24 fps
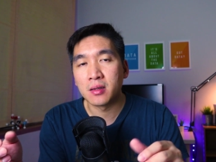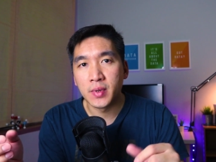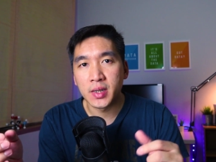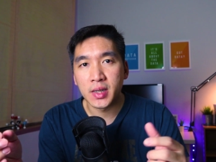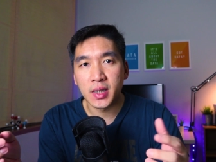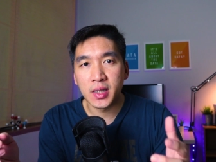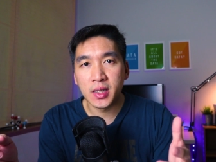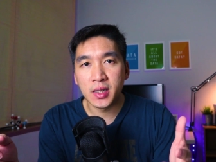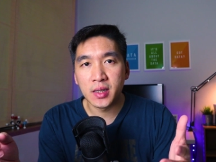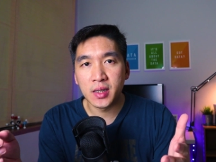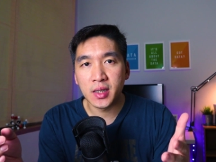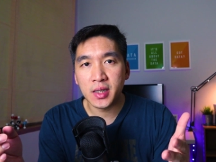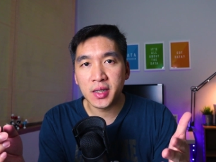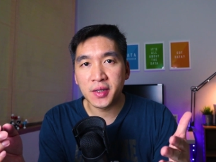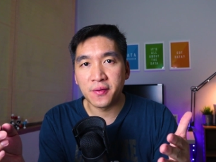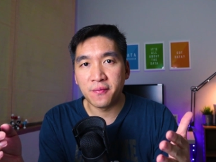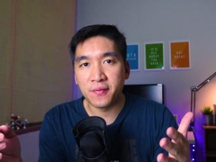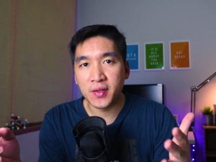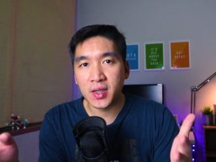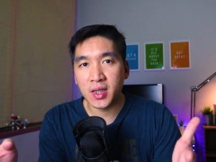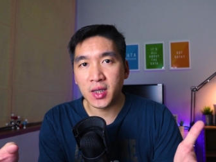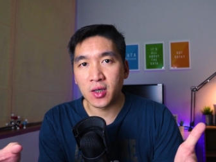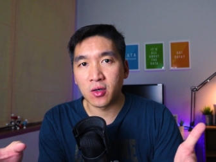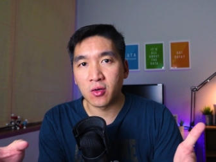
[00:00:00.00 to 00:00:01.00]
But in this
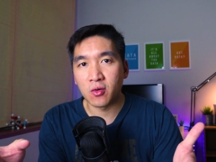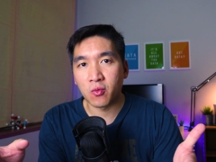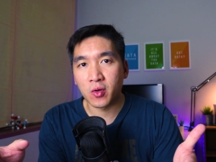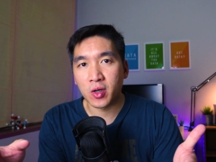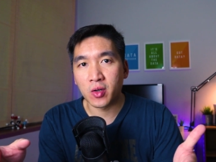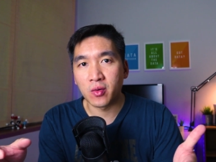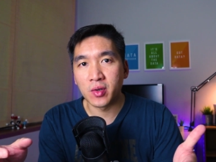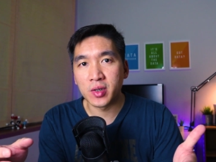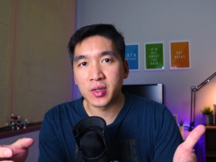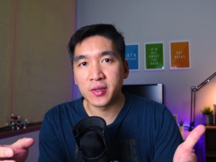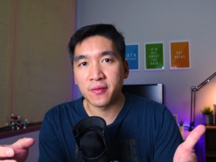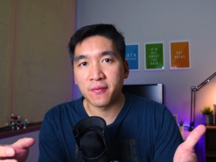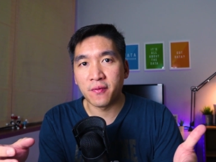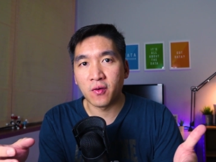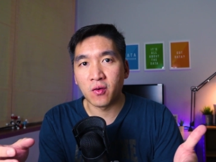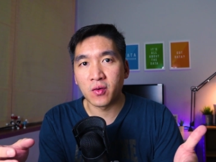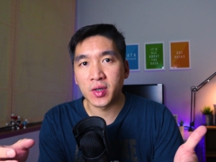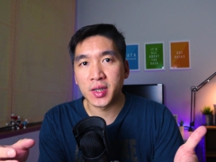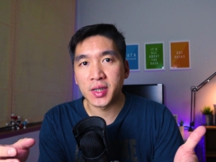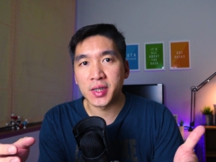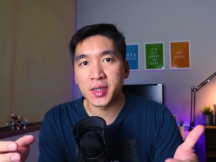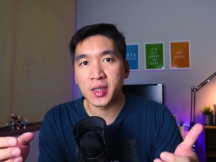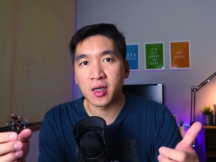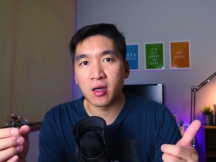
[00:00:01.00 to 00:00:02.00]
video, we're going to
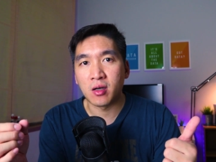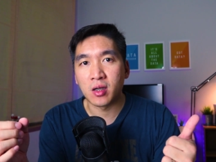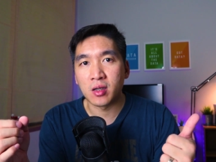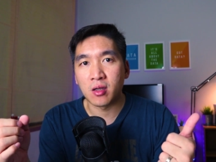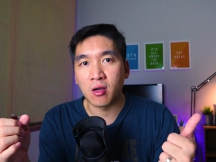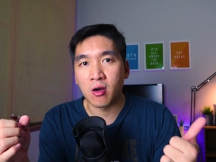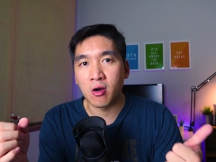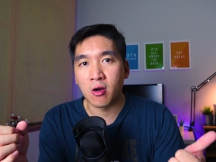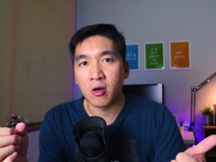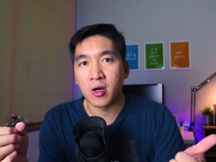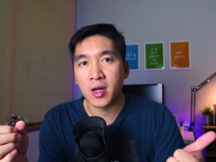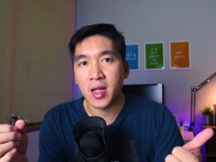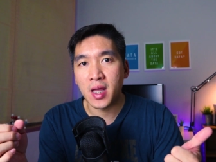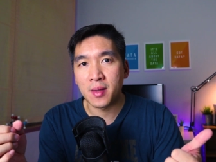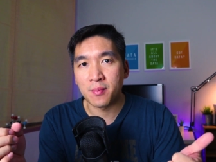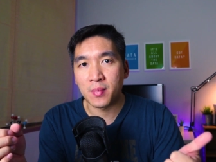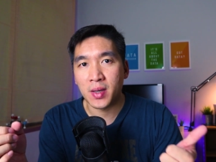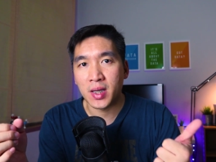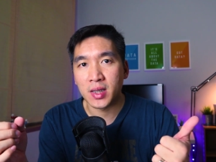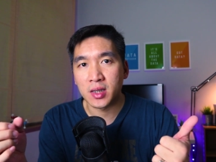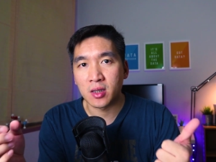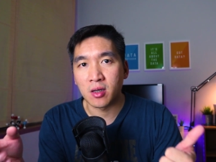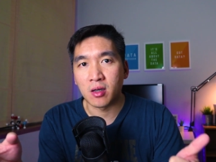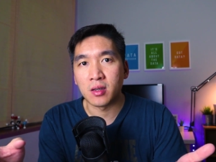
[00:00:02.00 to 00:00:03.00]
focus on R and
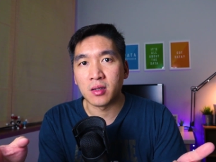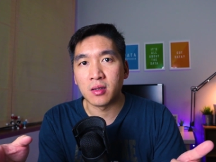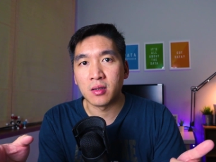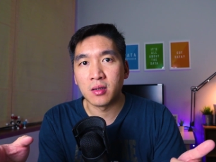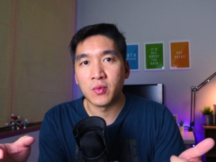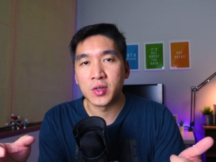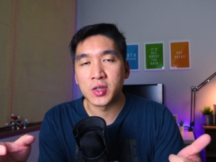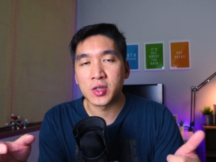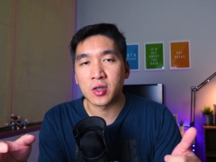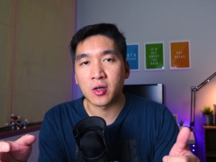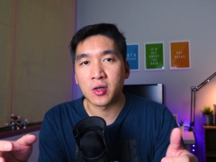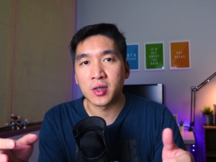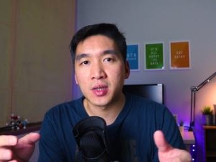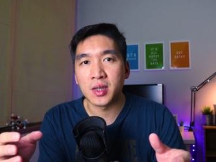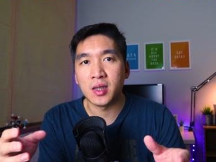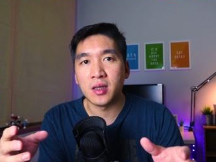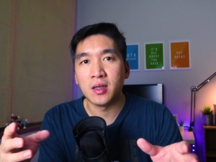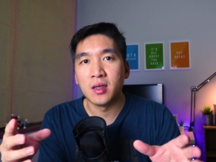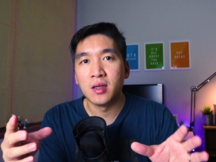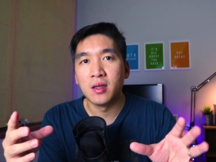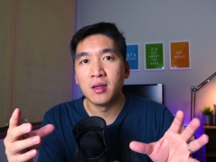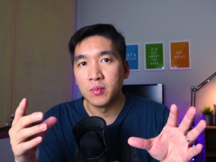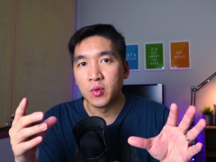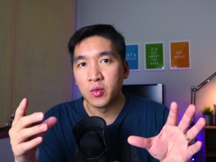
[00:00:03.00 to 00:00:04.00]
Python, which are
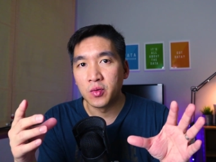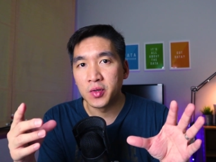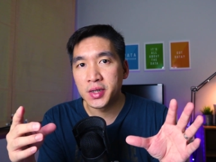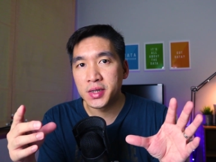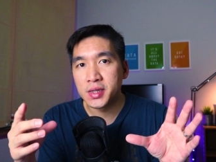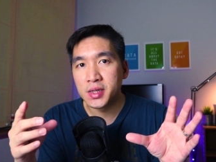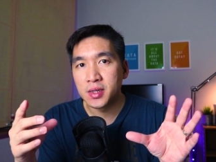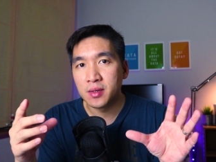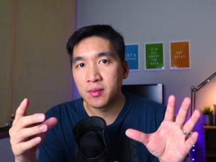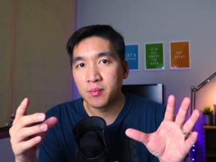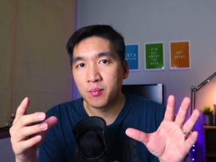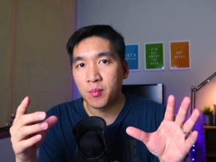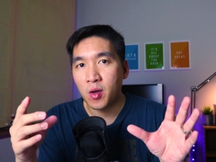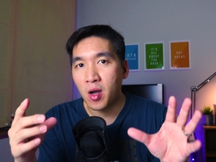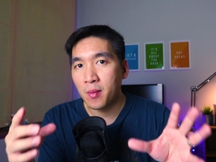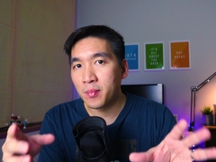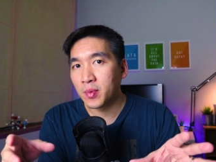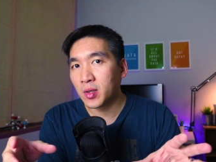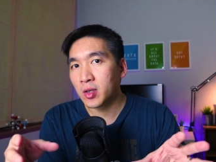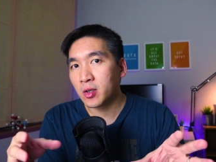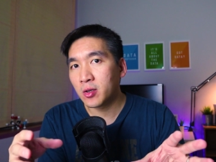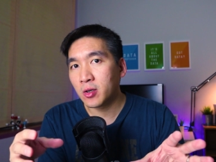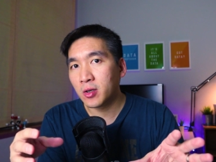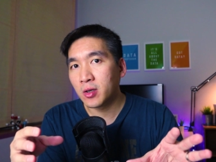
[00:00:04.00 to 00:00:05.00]
the most
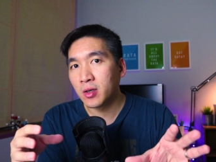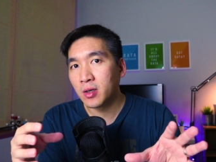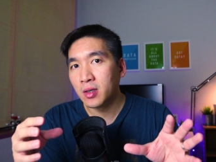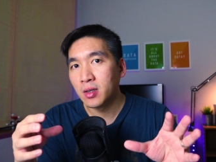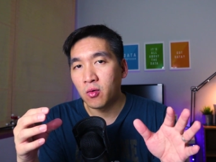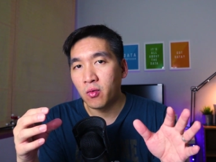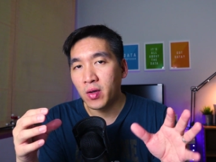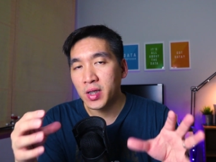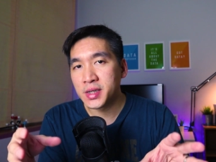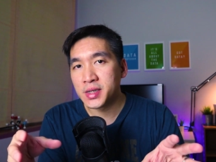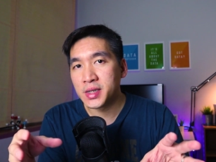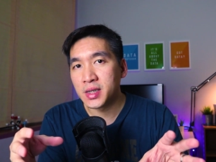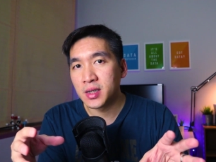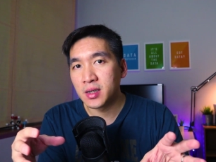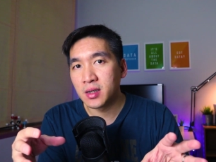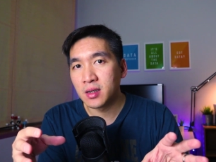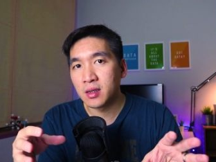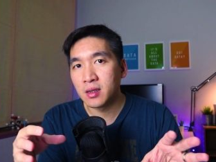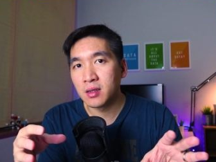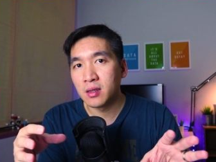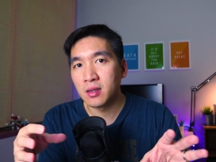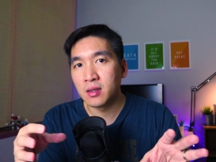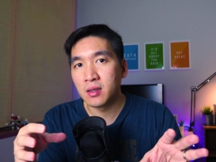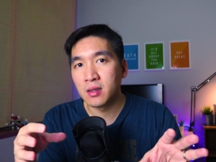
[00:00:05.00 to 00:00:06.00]
popular
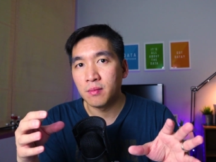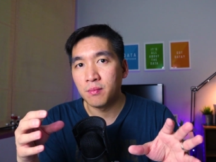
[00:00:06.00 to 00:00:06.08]
question